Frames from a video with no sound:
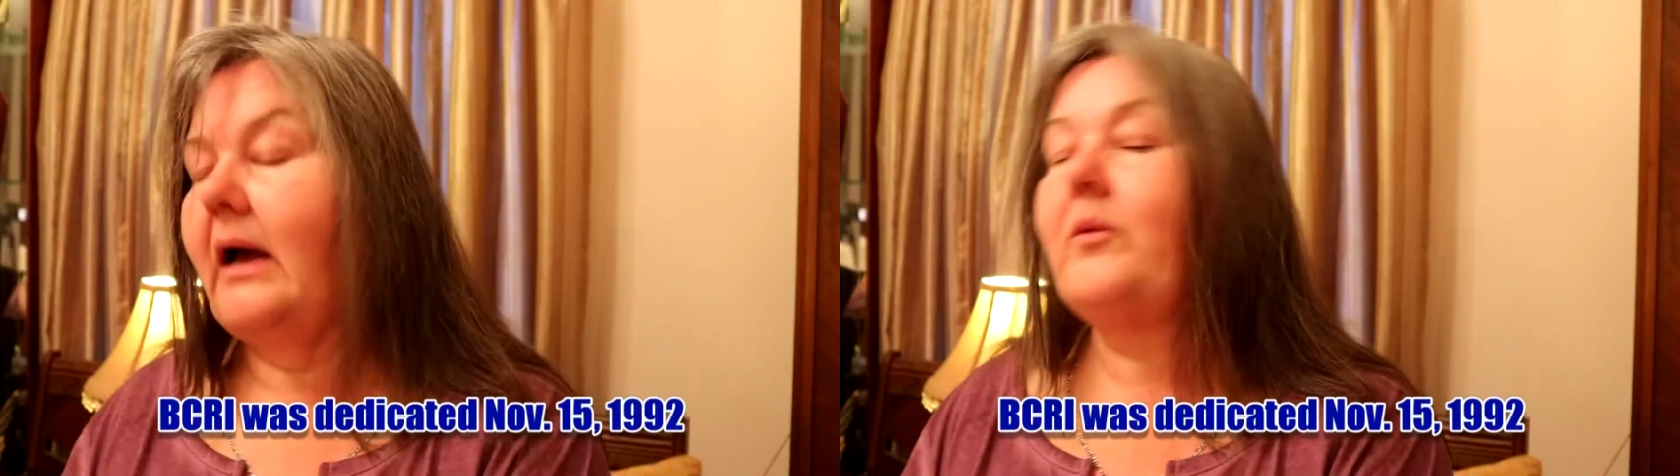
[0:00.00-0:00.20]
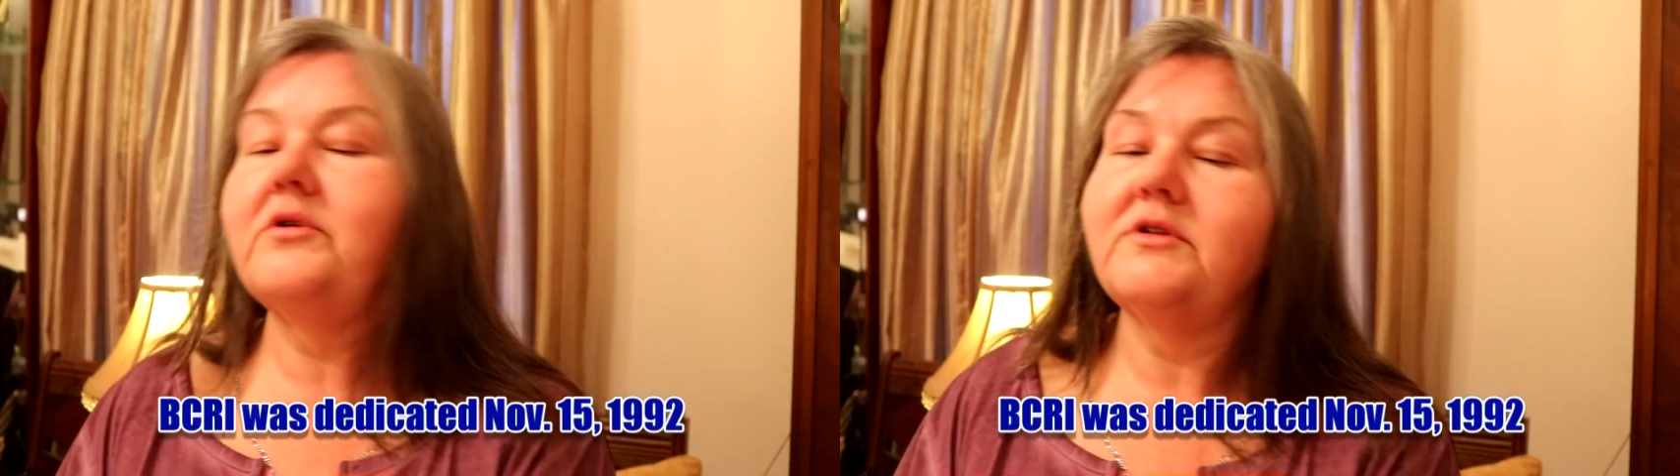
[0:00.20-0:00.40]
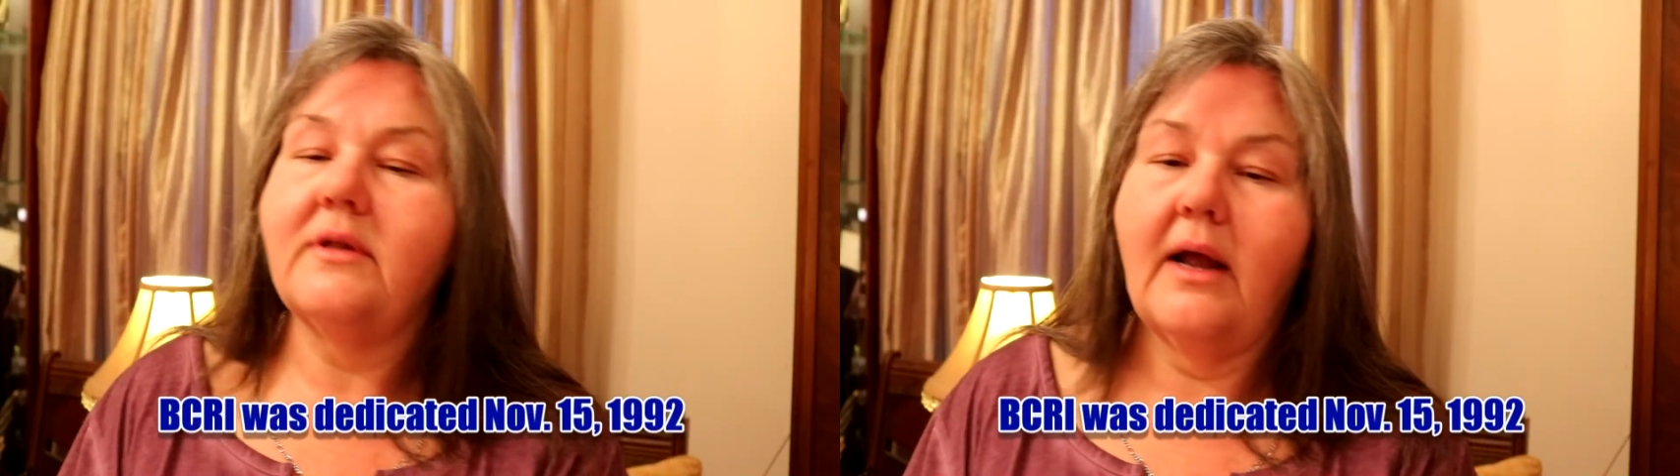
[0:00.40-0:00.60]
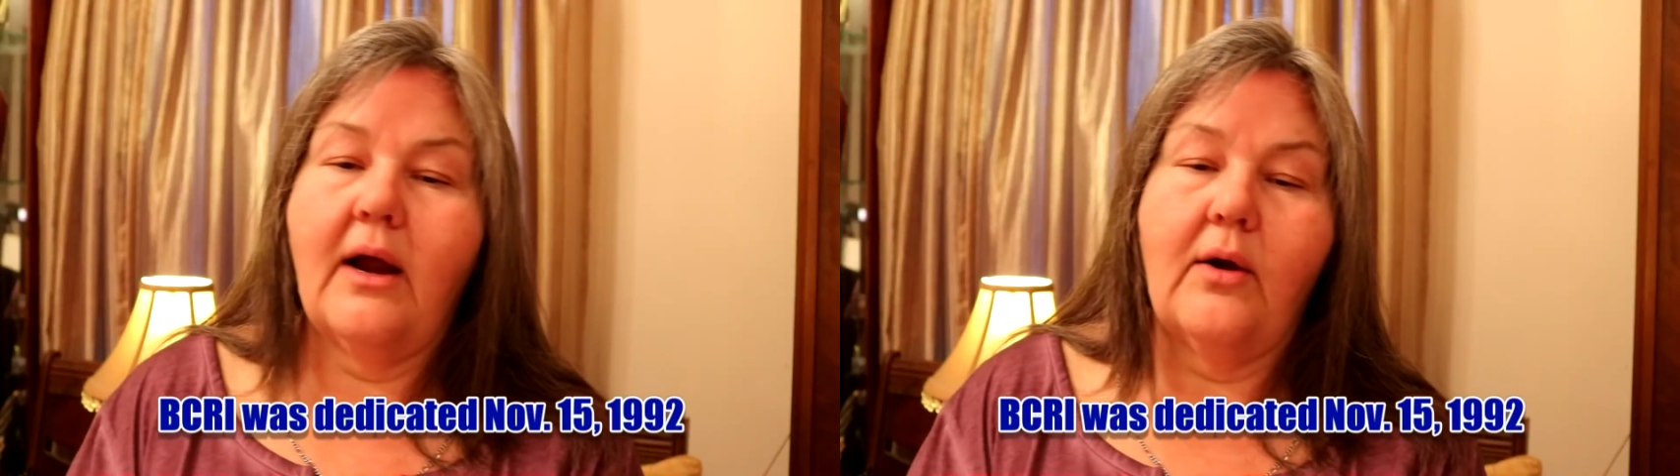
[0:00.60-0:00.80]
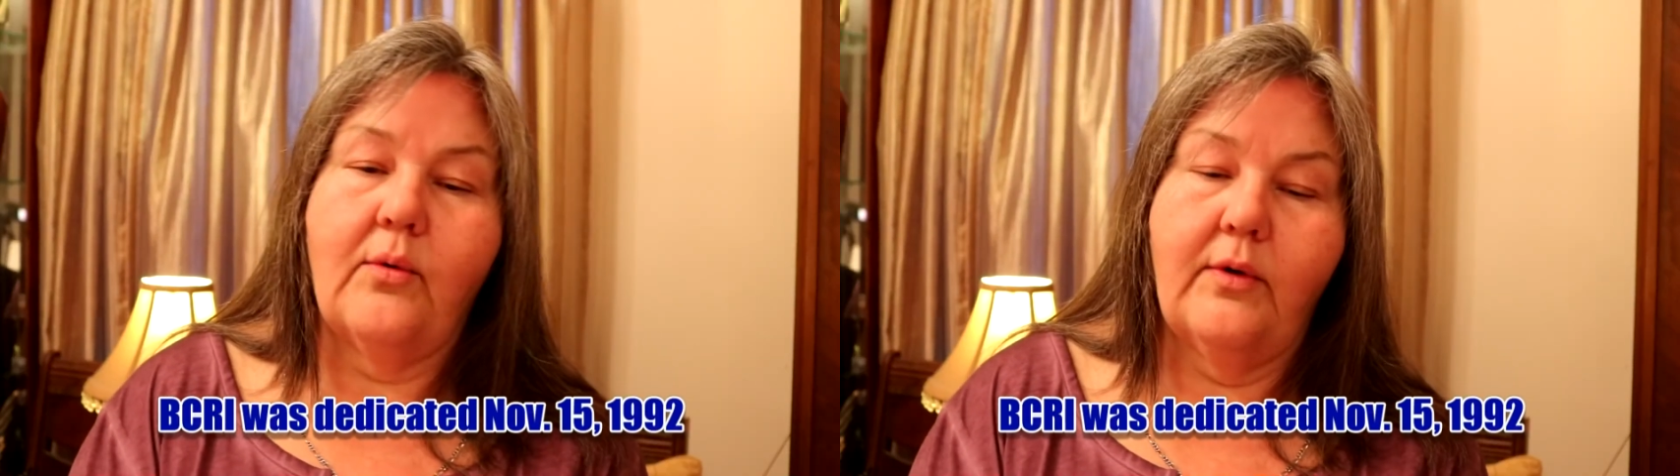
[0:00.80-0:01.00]
I was
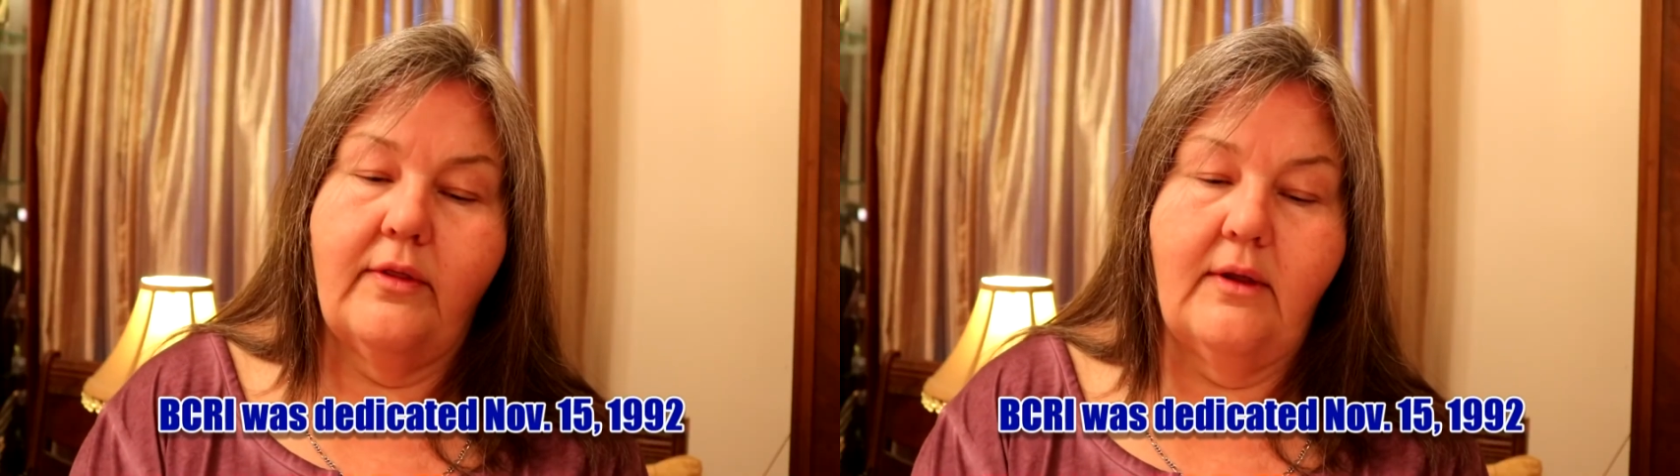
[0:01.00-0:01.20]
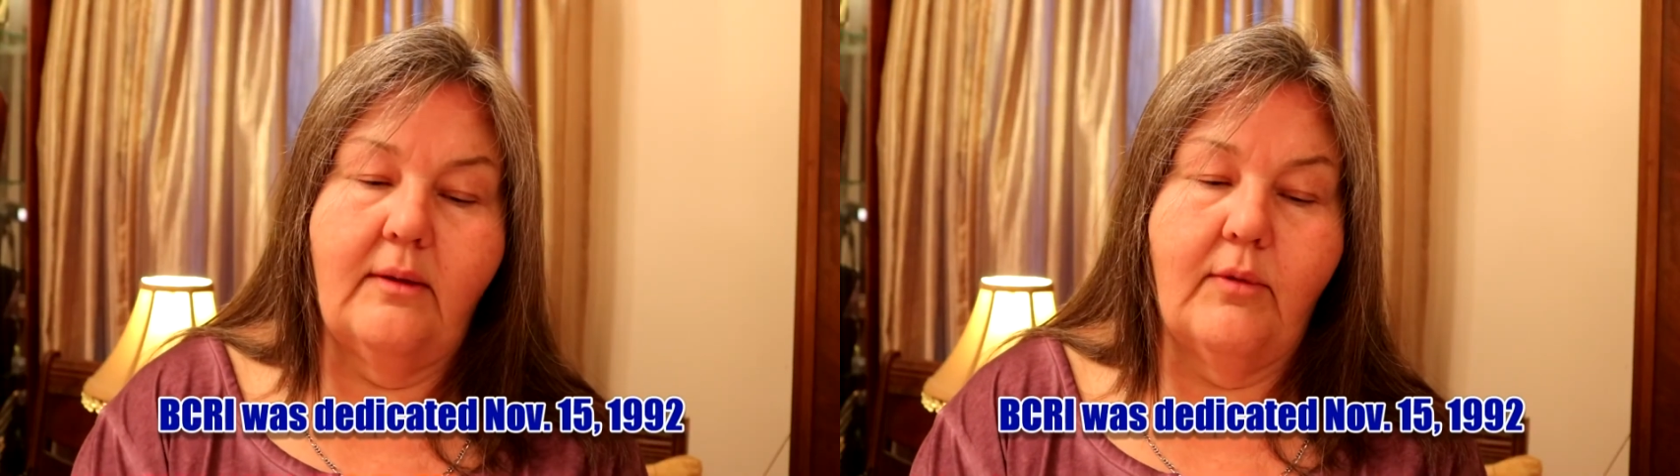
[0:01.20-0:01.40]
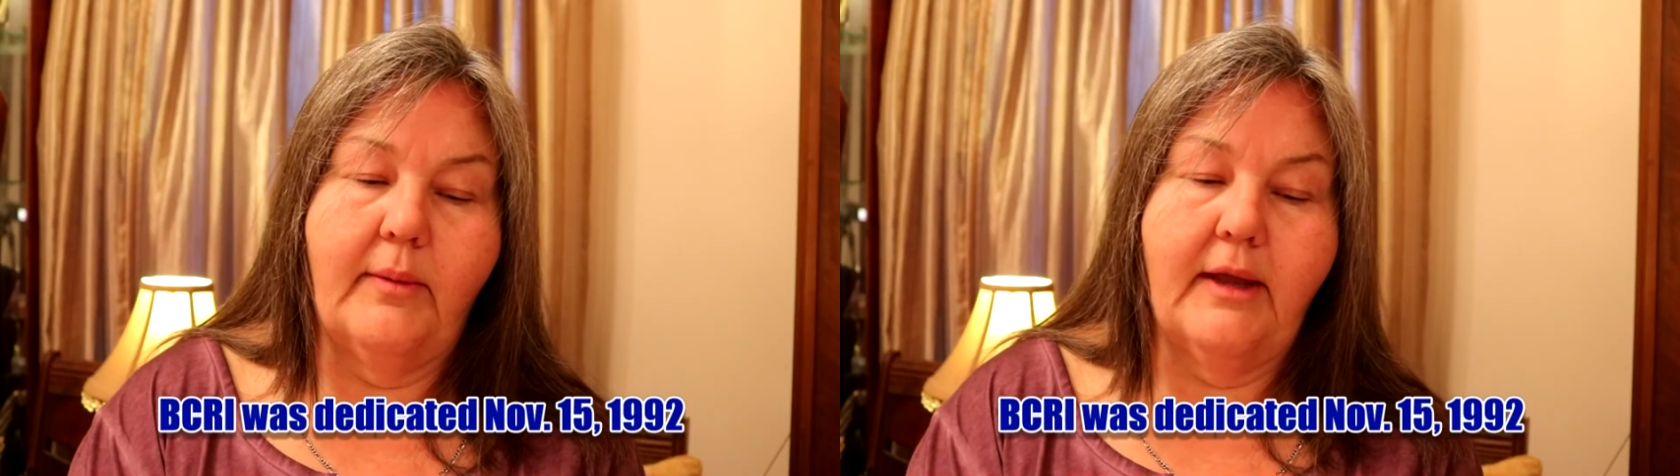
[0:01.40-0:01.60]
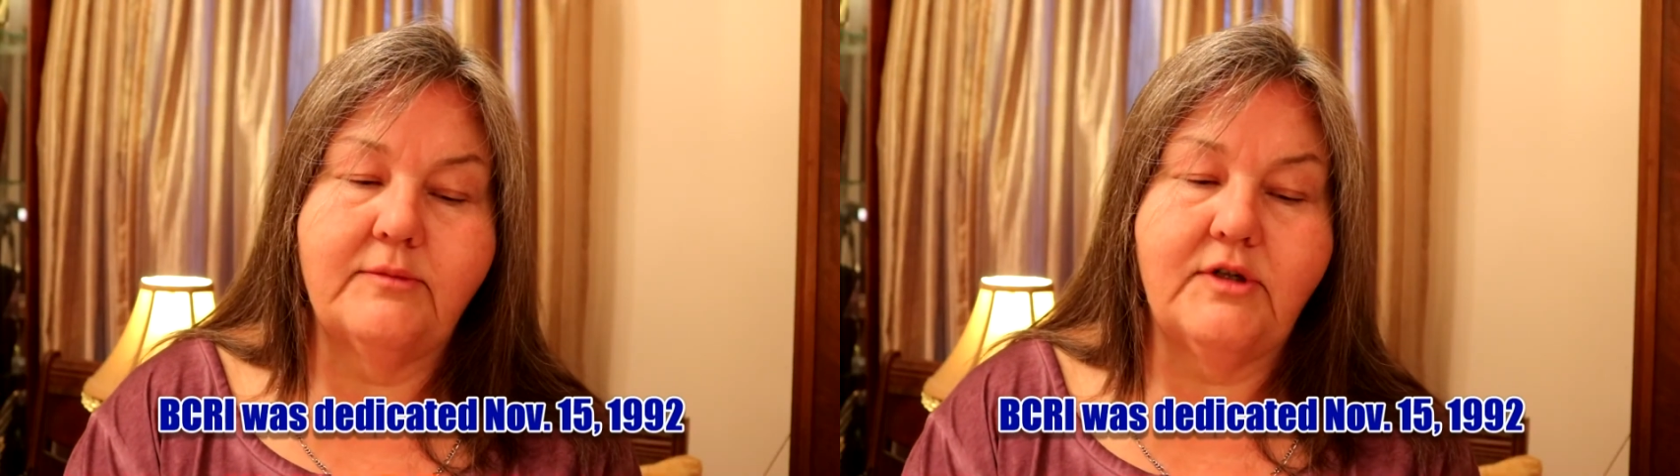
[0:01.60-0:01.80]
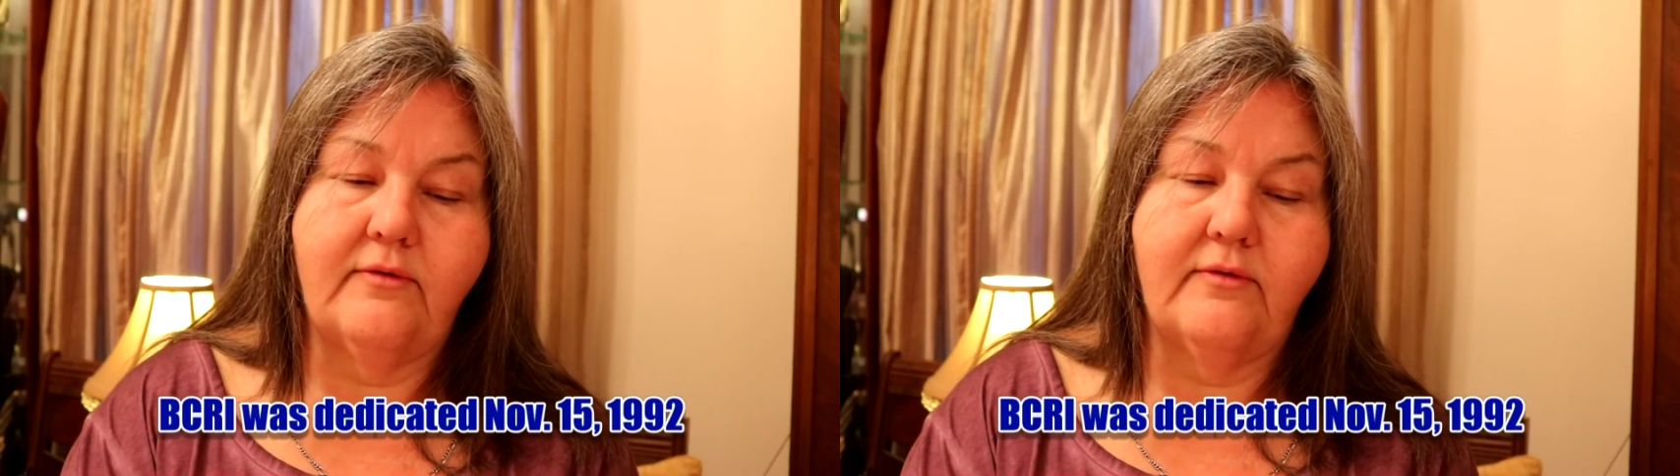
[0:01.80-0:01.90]
there when the Birmingham